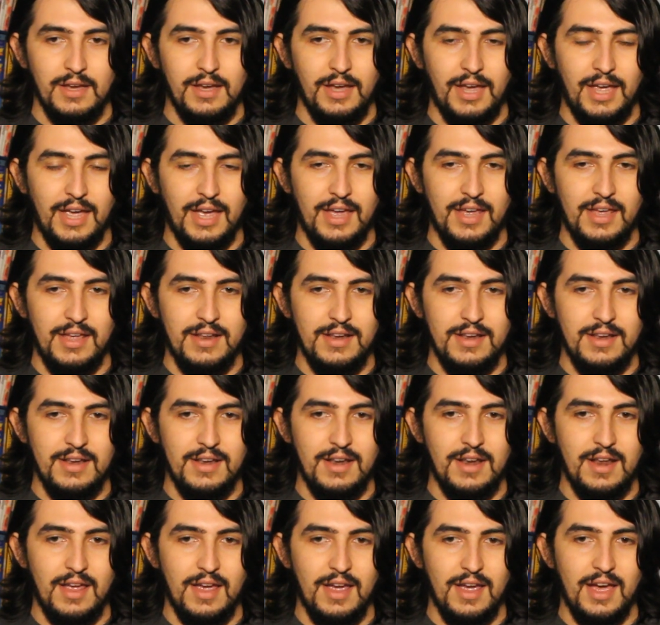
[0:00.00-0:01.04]

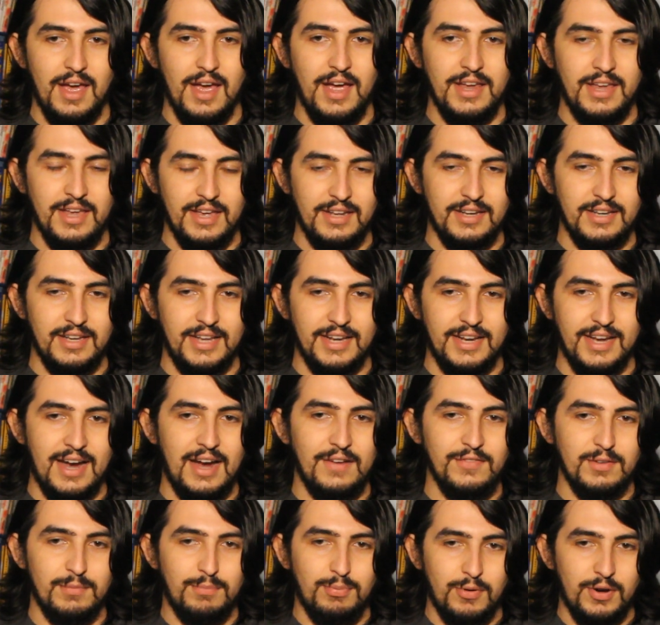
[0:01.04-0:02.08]
And, again, like, I
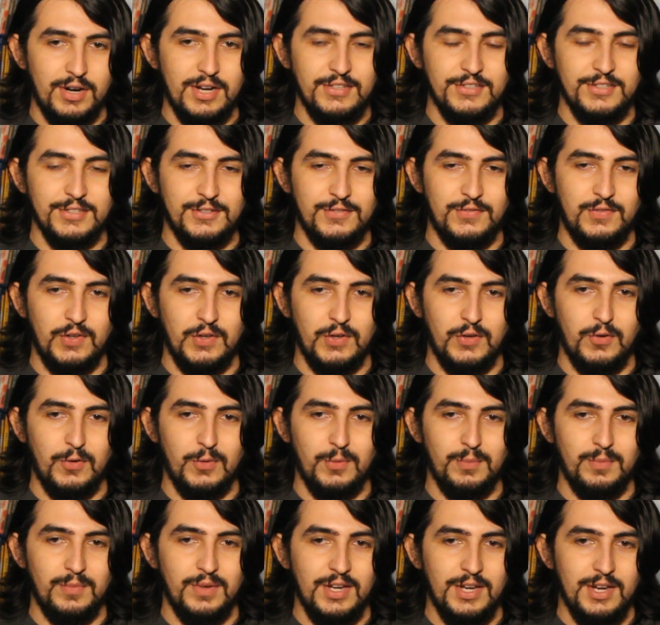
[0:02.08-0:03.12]
have to praise this
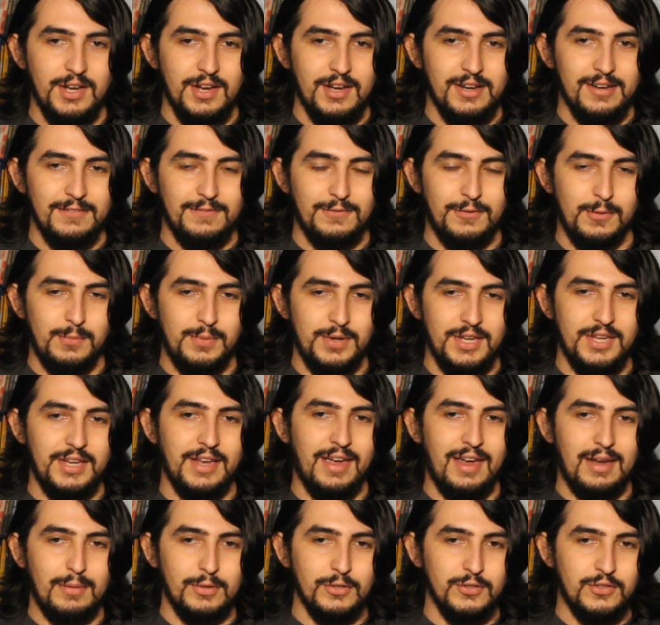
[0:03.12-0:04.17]
film for being
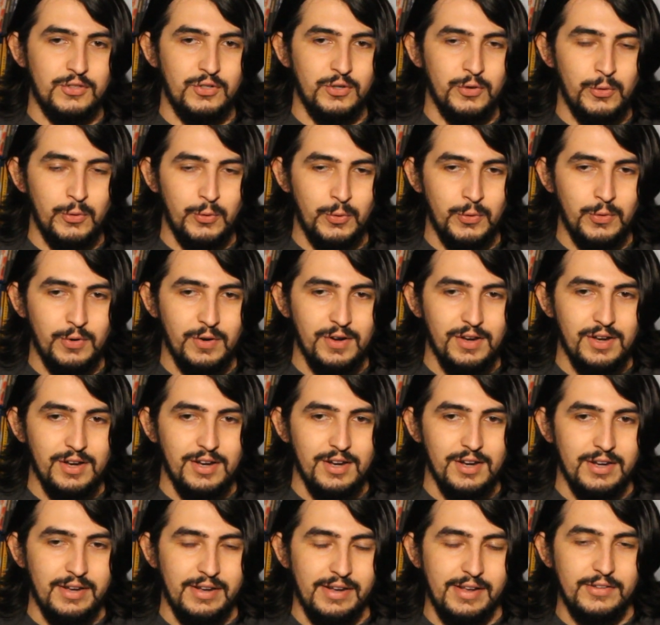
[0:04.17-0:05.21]
able to
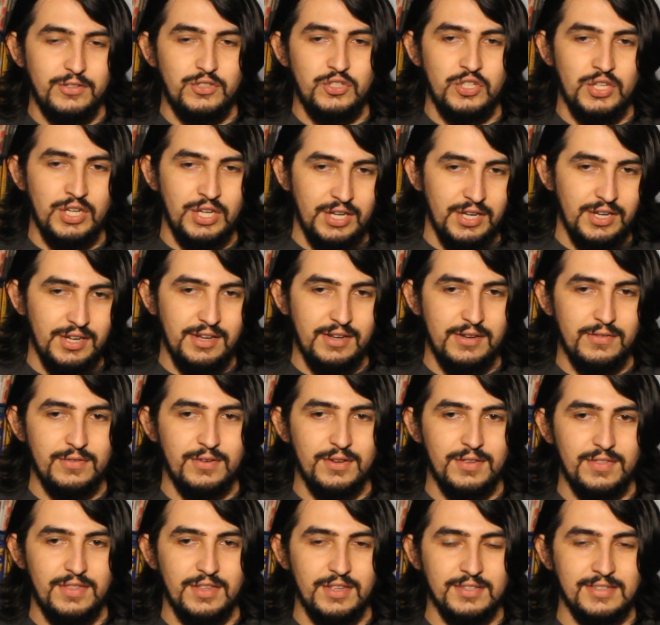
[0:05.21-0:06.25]

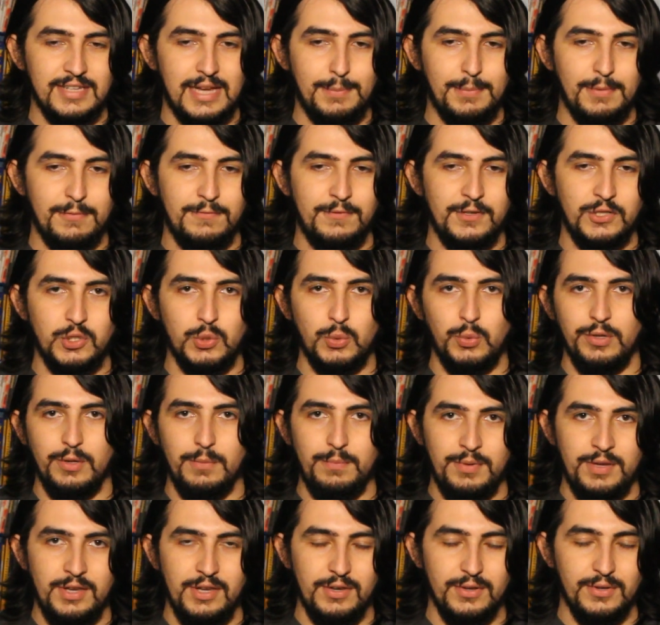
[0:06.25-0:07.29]
achieve this type of visual
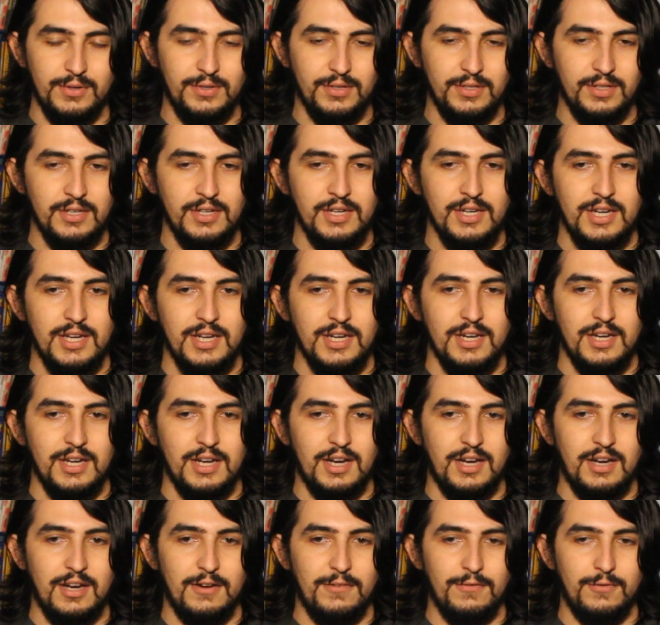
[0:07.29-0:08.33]
appeal
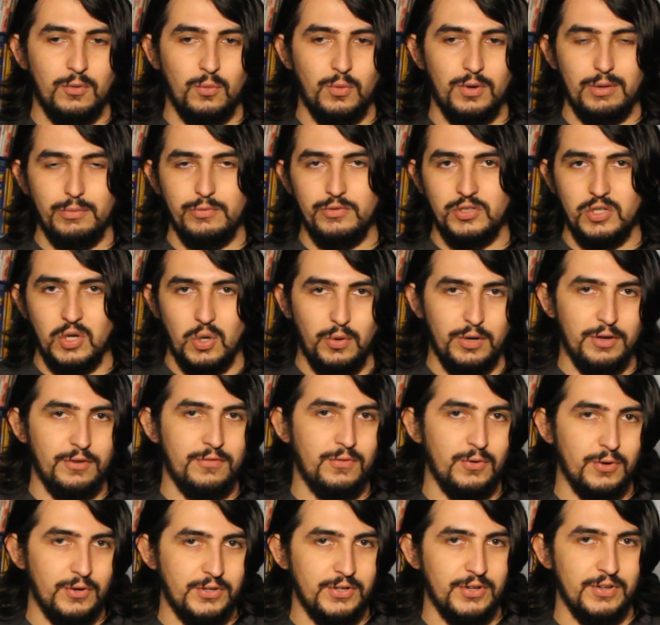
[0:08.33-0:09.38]
for what it was going
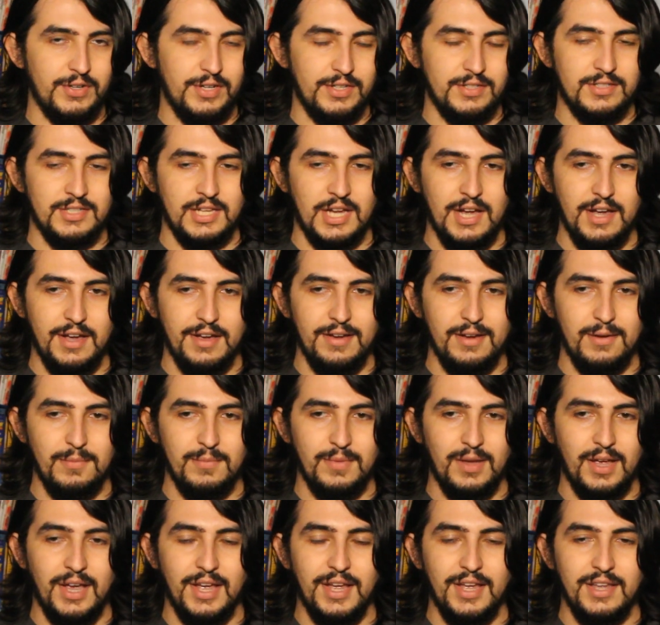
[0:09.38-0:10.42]
for during its
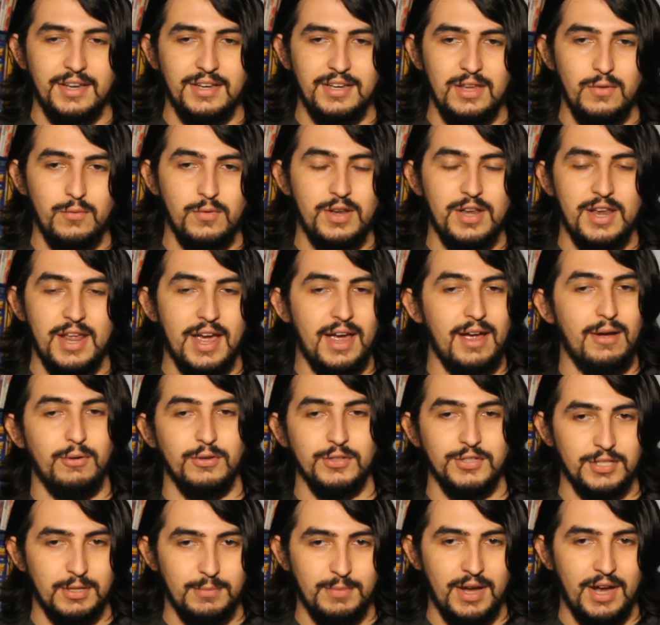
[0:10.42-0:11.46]
time. And even now,
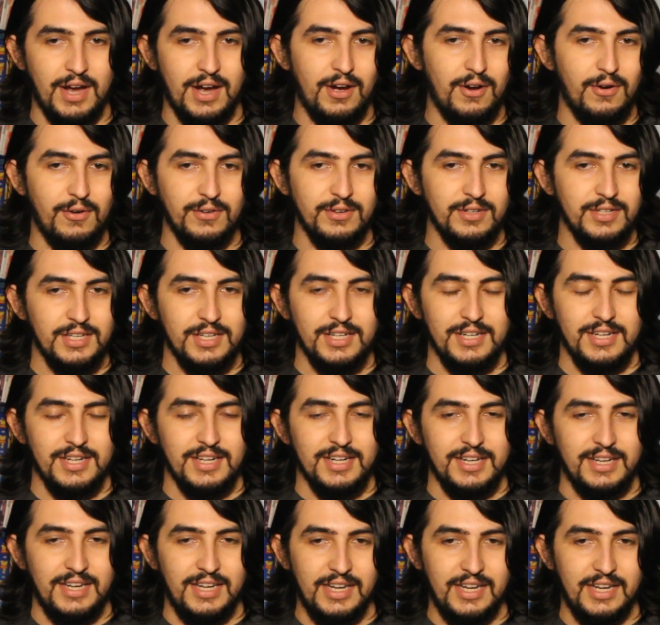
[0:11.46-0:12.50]
somehow,
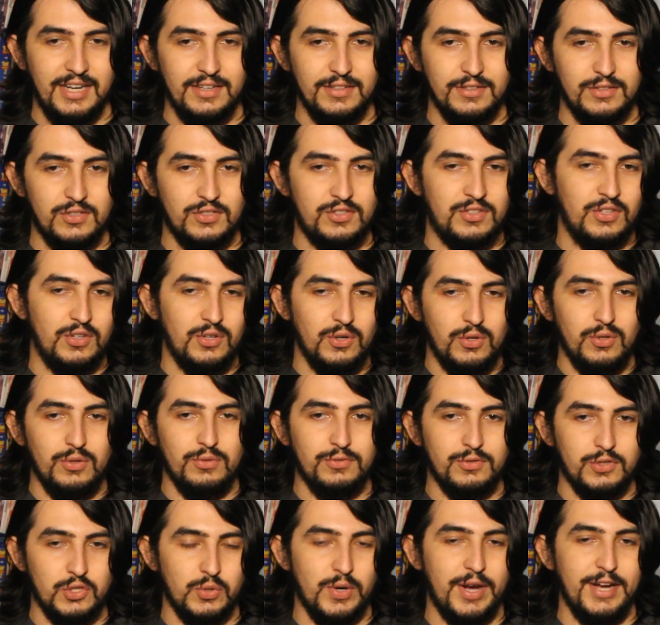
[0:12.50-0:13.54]
it still
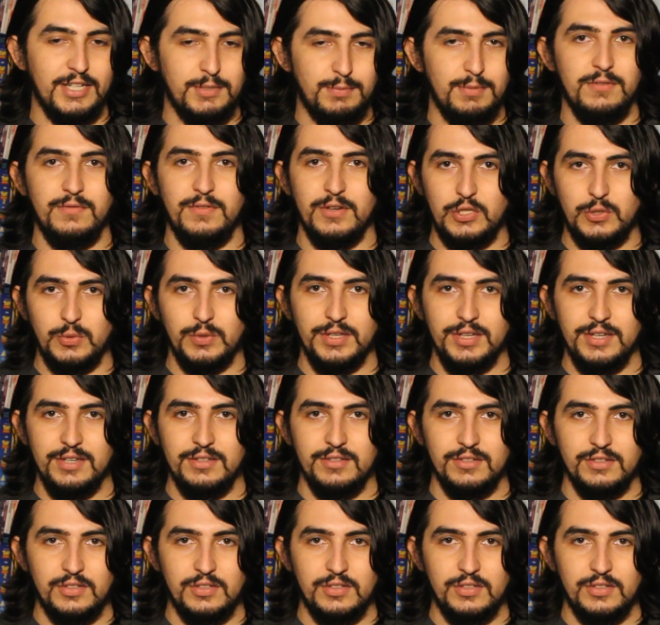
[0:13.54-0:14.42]
strikes me visually.